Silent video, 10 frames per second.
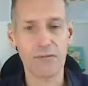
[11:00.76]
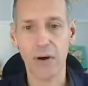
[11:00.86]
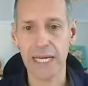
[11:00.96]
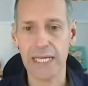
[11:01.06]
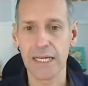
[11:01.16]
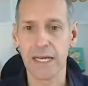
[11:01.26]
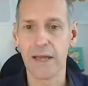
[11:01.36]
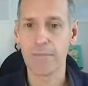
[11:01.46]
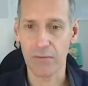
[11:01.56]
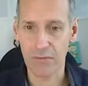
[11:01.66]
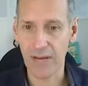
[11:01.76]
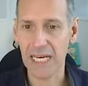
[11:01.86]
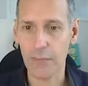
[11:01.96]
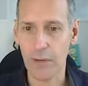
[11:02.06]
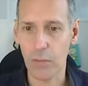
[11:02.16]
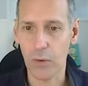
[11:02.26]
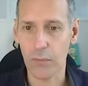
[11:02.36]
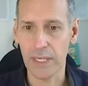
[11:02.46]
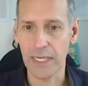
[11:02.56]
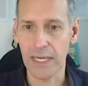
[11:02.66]
find value in what
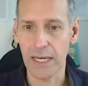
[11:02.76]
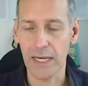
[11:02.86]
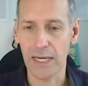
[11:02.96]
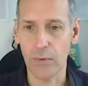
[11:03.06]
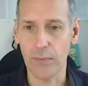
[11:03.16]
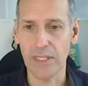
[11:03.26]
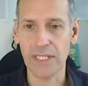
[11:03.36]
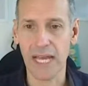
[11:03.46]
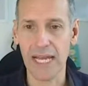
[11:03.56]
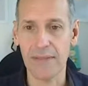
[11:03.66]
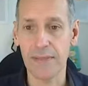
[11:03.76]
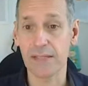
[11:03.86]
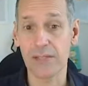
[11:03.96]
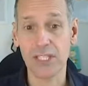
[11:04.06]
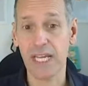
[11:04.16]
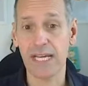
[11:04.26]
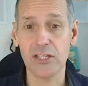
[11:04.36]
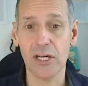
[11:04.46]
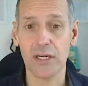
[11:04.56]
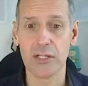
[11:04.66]
we say, and then stay in
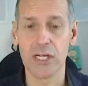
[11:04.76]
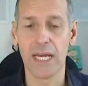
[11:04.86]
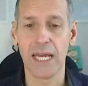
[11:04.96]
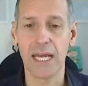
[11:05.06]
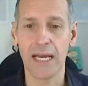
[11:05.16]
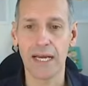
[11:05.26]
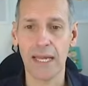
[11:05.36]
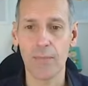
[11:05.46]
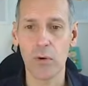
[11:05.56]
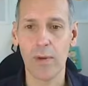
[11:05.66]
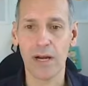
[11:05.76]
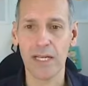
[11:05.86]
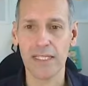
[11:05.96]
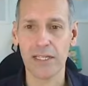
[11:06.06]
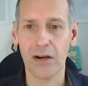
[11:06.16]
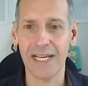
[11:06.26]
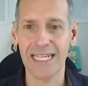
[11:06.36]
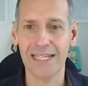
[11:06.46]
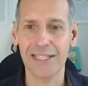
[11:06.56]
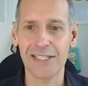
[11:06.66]
touch and get more marketing
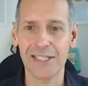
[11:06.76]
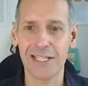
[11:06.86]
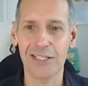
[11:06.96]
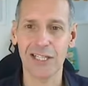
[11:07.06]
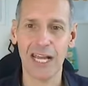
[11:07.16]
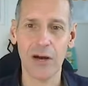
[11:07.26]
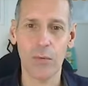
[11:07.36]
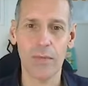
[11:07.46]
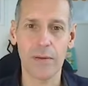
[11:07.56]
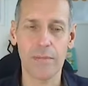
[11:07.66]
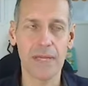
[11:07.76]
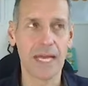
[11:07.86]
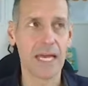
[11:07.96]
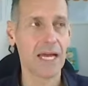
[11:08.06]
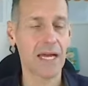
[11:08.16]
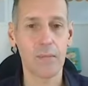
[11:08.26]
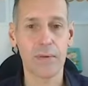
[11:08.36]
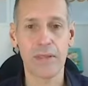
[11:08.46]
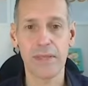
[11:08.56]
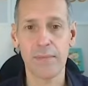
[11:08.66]
ideas, things that can help them
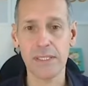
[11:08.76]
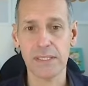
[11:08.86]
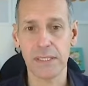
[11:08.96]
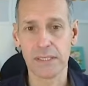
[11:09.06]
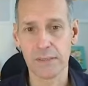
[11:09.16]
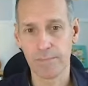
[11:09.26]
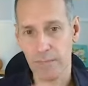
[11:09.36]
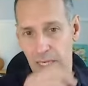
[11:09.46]
within their business.